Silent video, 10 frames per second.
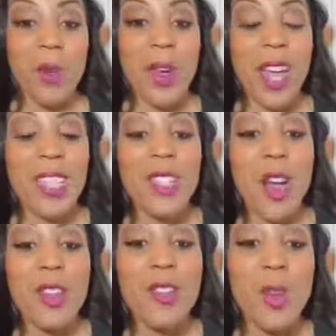When I
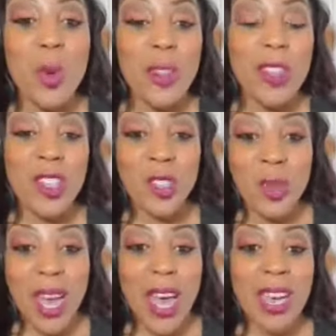started doing this,
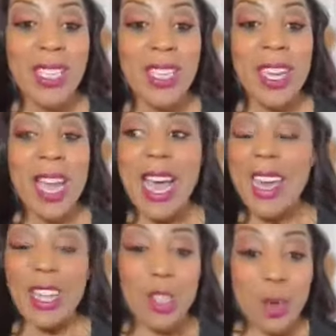you guys,
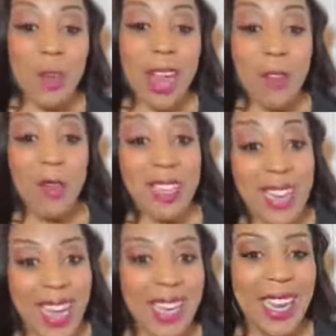and I do it every
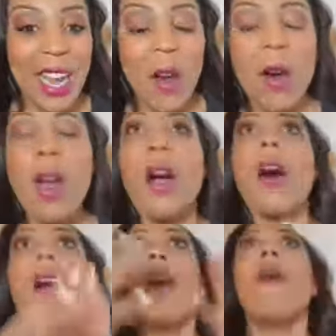day now,
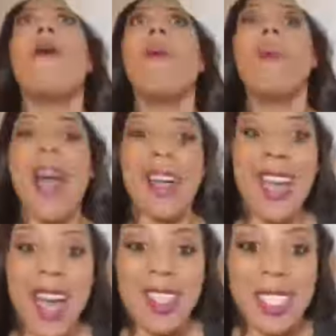oh my
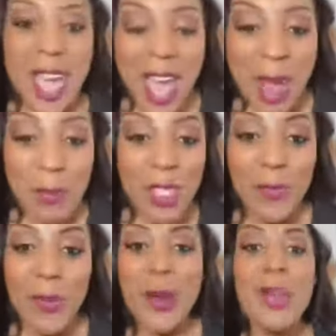gosh, the
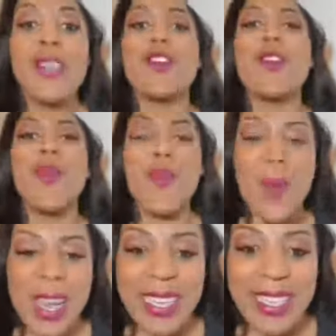atmosphere is
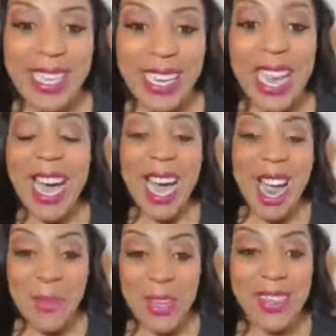crazy.
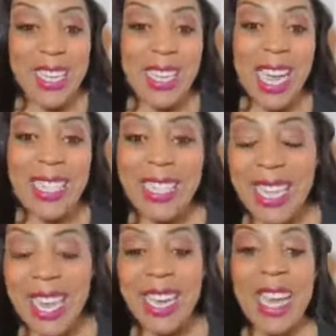Everything that I
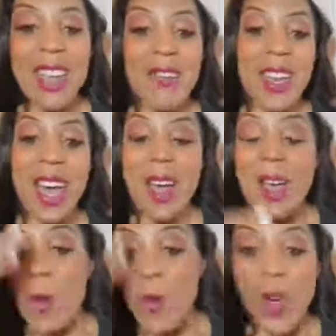say that
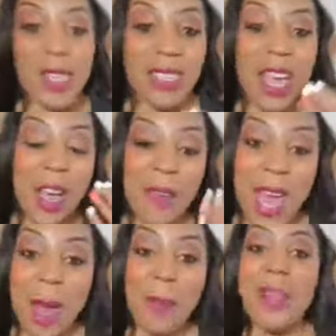I want to have
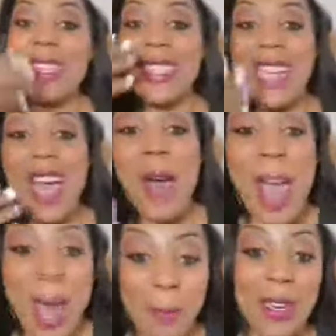happen is now
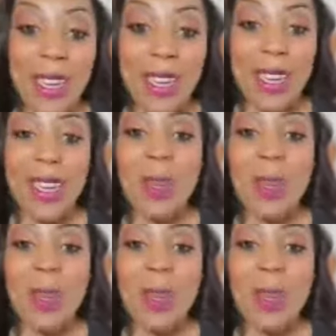happening,